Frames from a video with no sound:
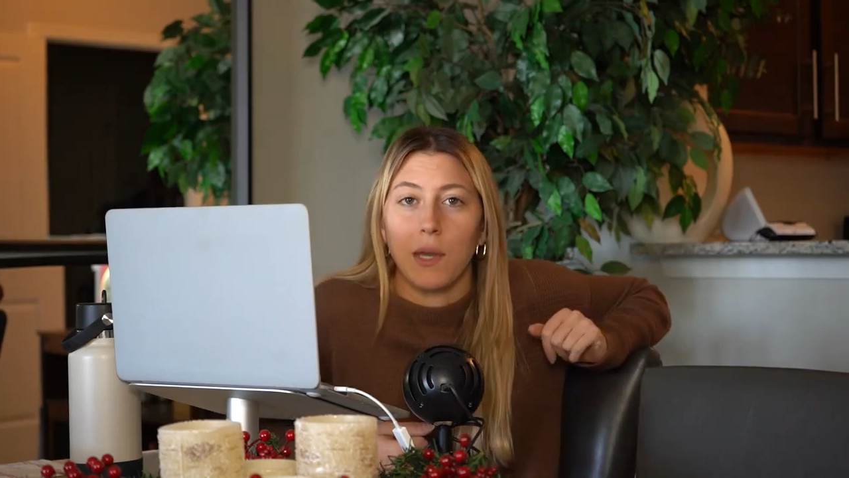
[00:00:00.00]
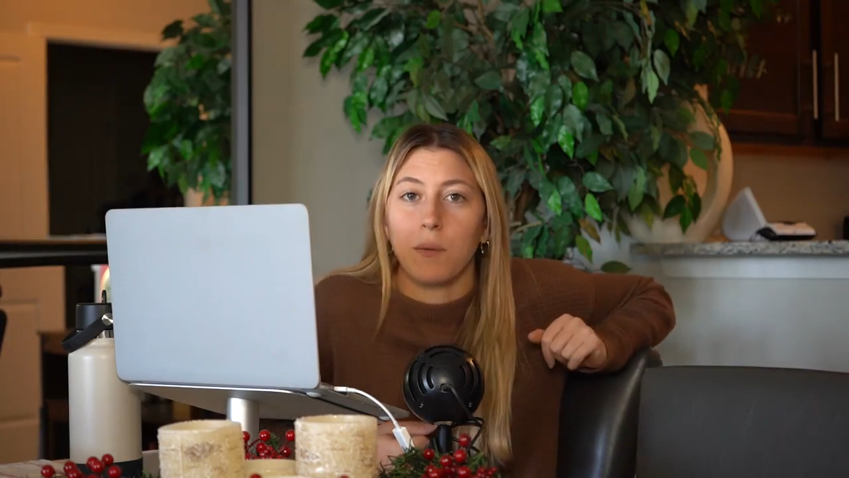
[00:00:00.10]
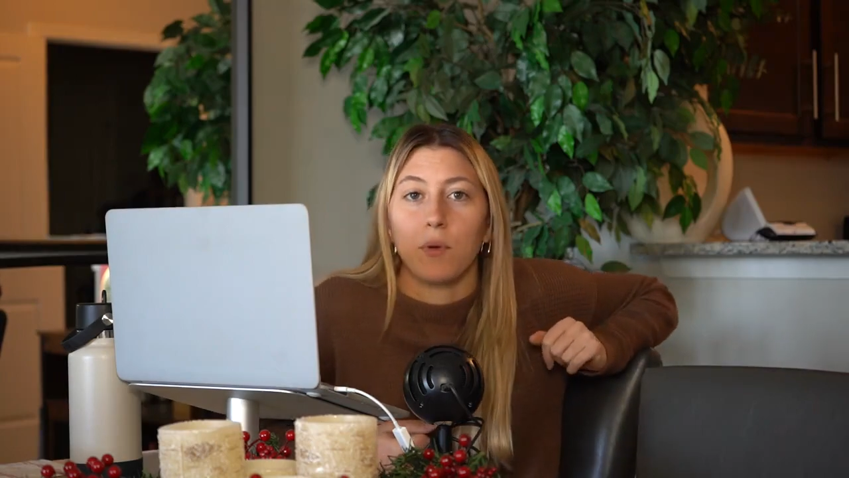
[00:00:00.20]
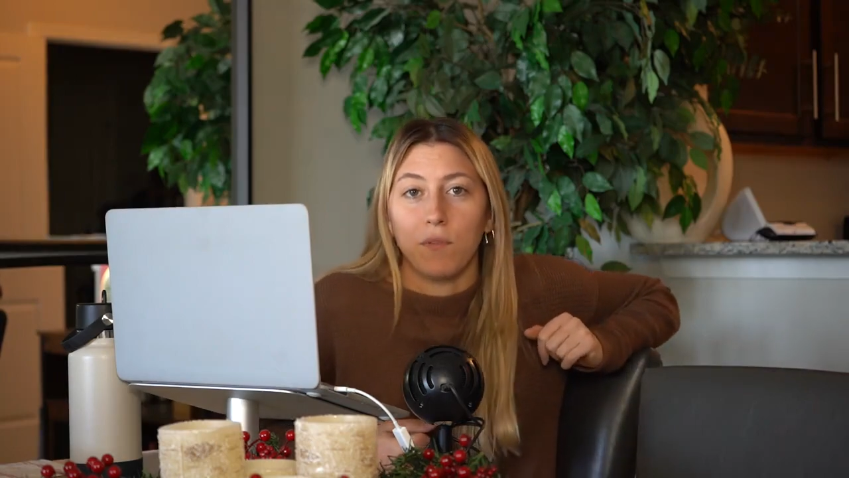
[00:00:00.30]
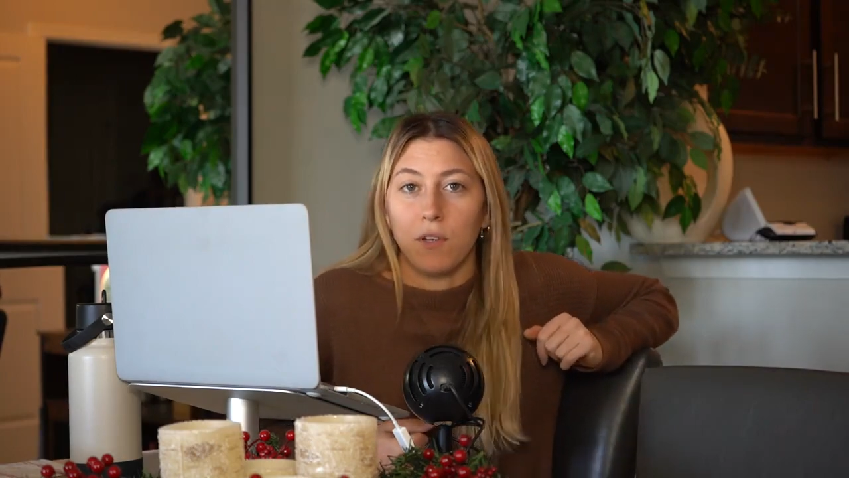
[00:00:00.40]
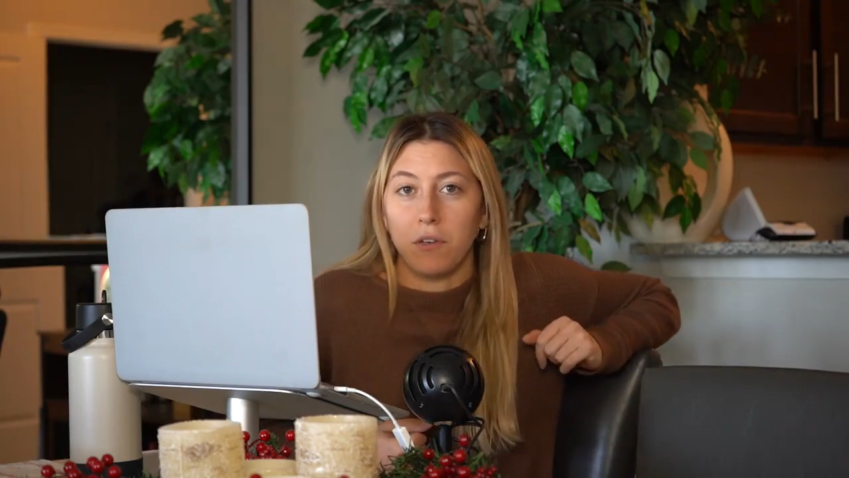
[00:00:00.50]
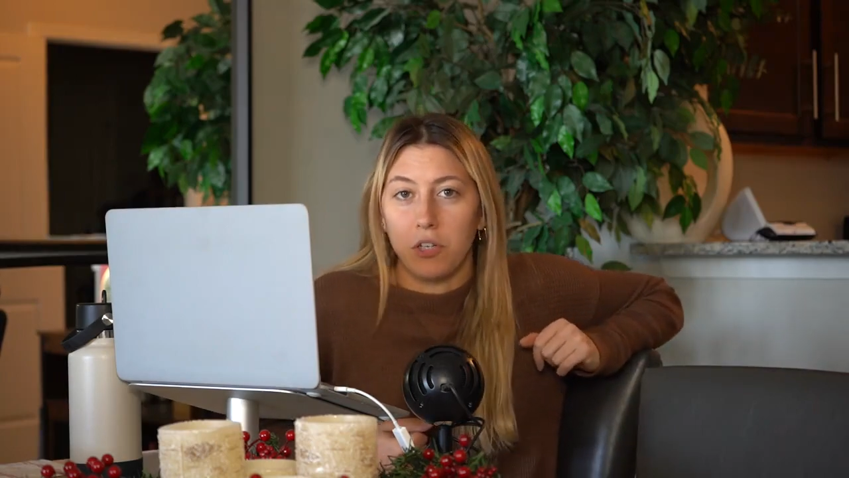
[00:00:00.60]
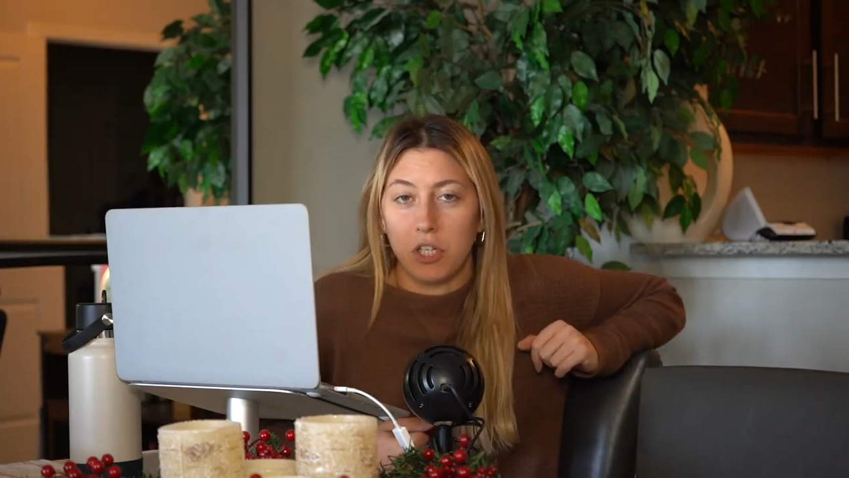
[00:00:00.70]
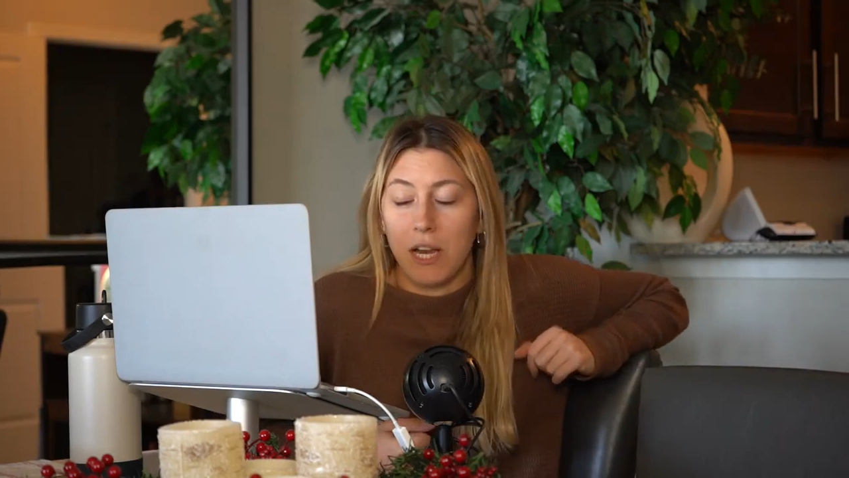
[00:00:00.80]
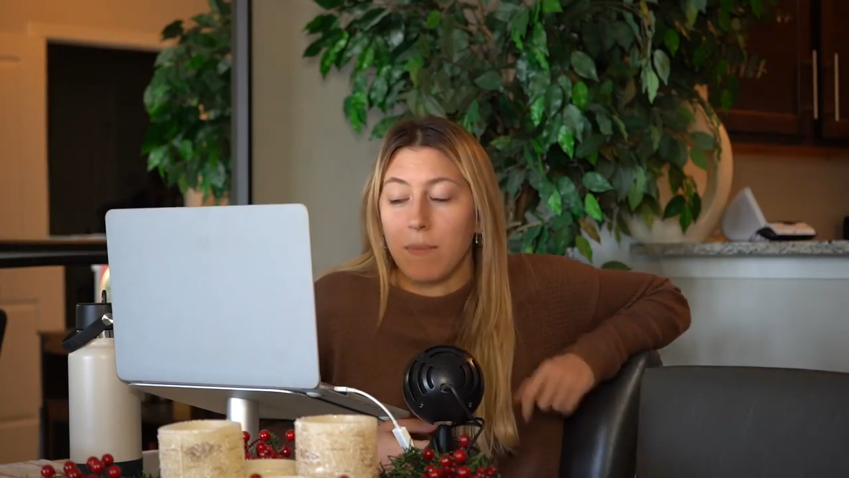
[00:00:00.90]
can improve your
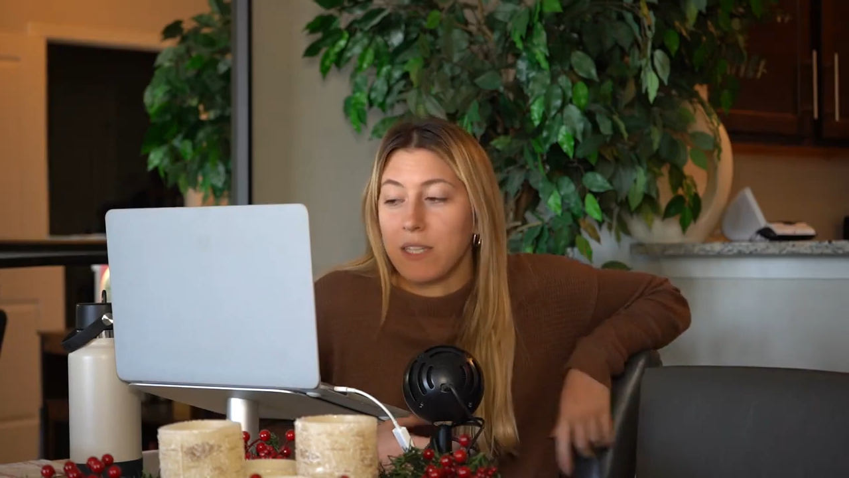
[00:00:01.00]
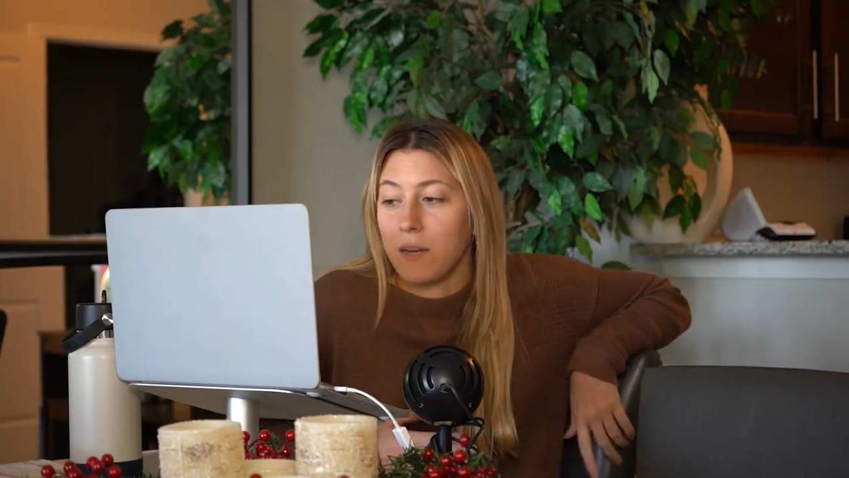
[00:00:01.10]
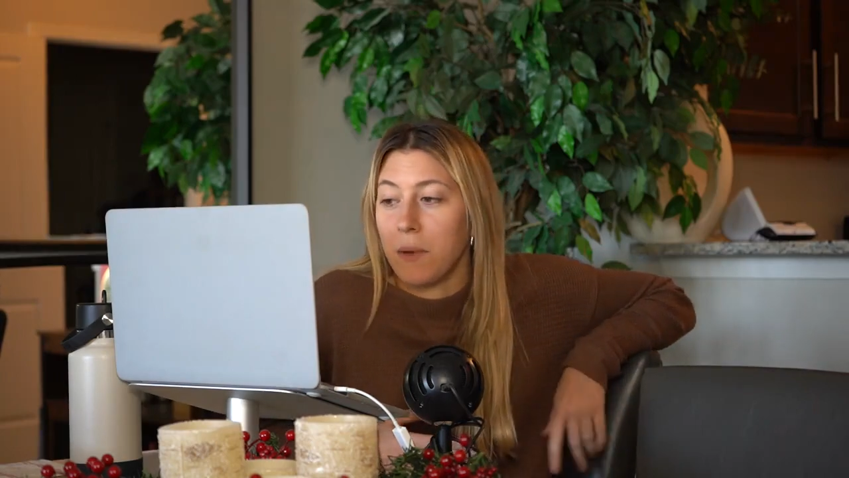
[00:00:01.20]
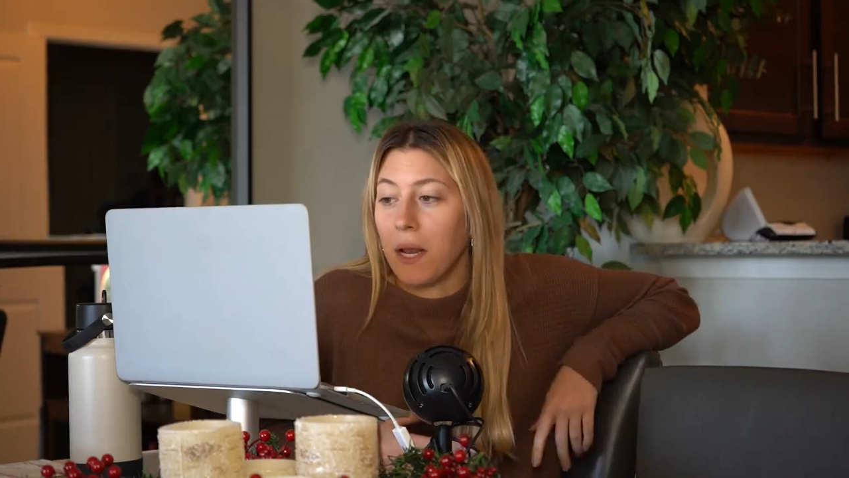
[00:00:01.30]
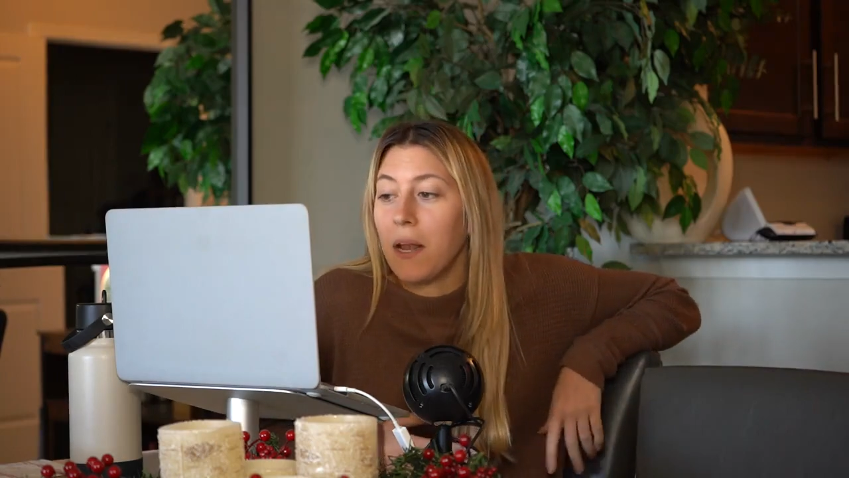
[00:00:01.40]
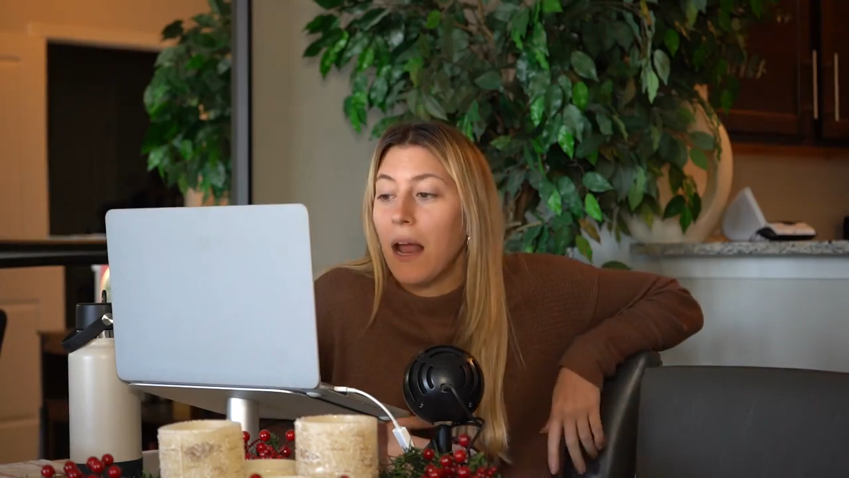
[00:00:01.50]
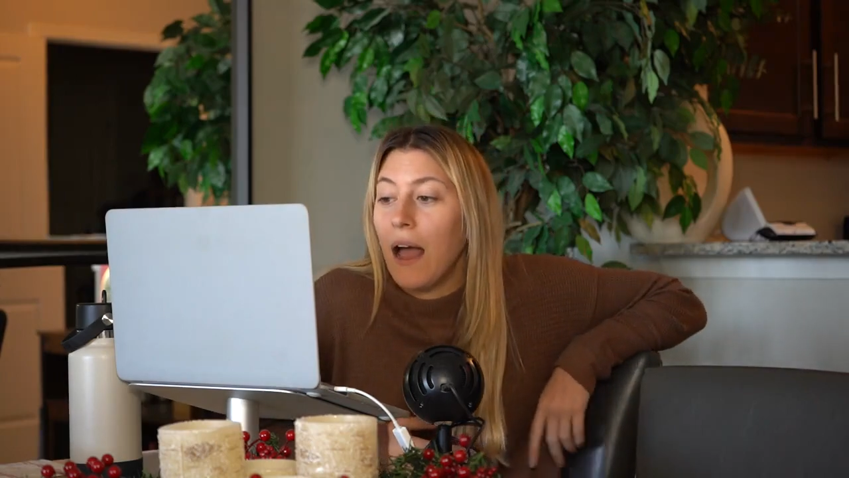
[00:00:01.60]
nutrition habits in a minute.